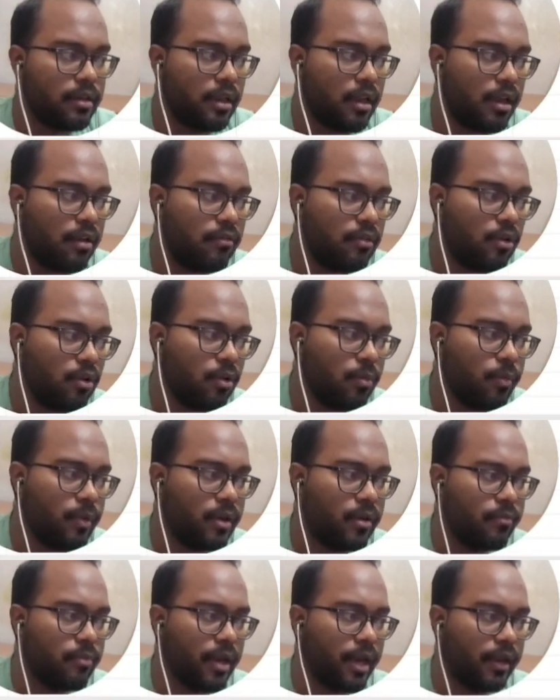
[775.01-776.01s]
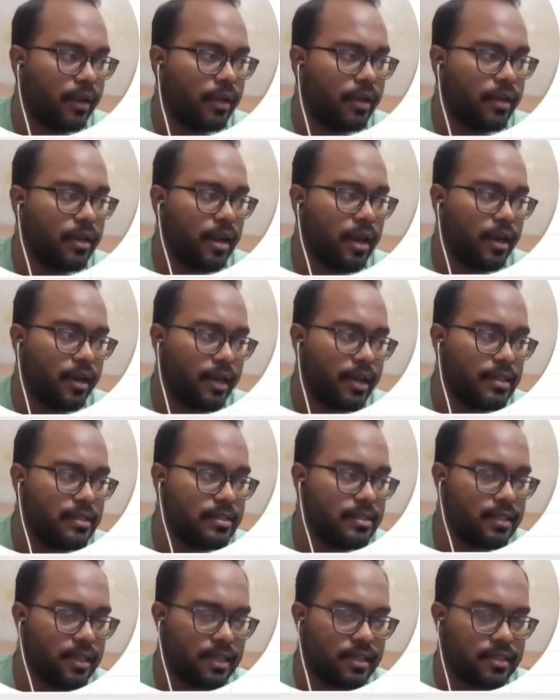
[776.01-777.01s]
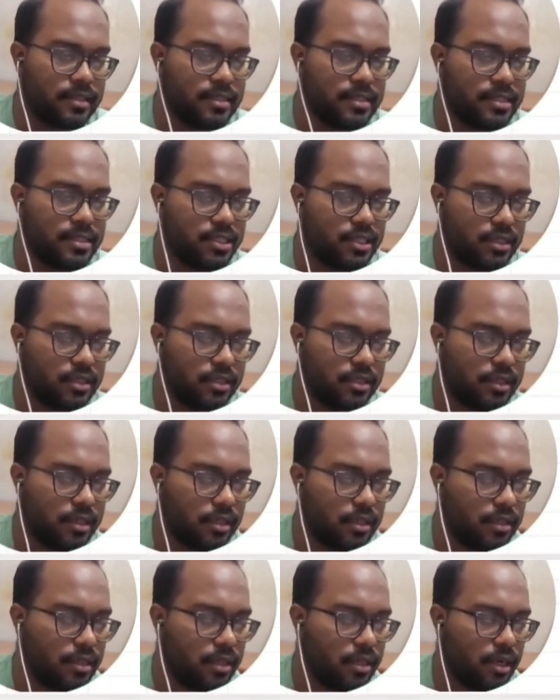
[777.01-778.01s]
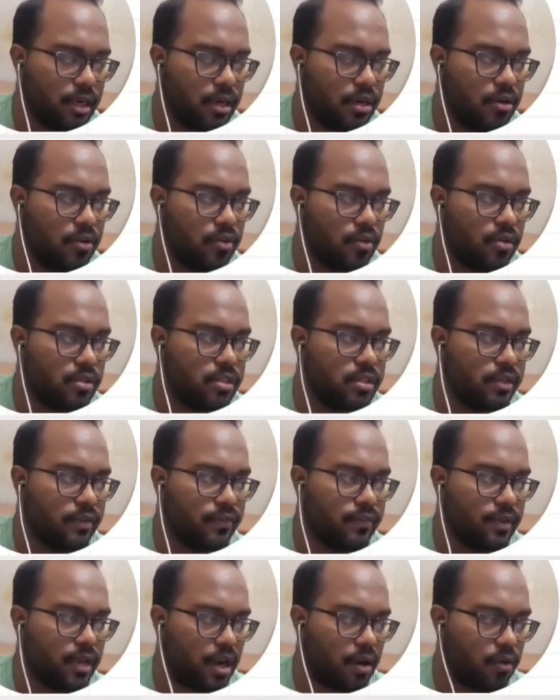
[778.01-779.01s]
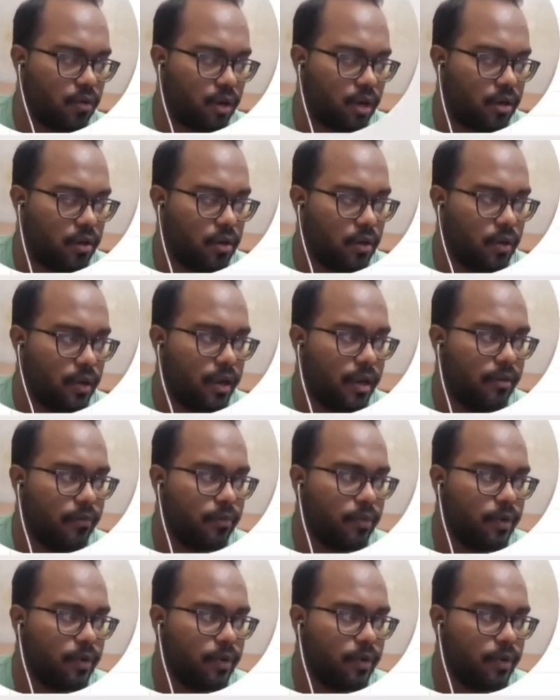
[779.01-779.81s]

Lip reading: I will open a bracket, again select this G3, then Control Shift down arrow and